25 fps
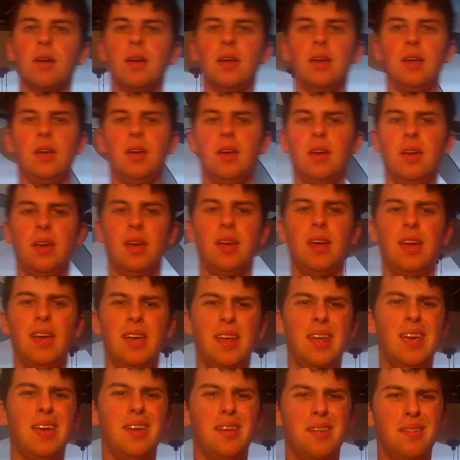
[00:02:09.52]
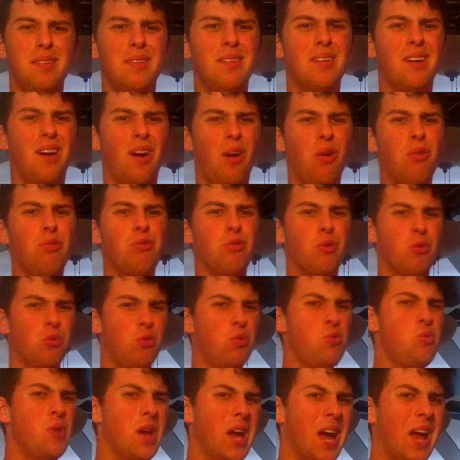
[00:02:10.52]
and also
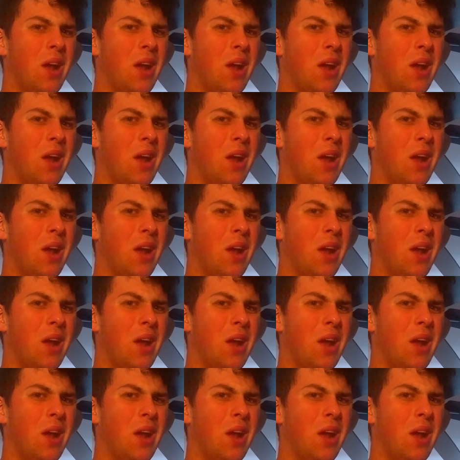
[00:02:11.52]
too,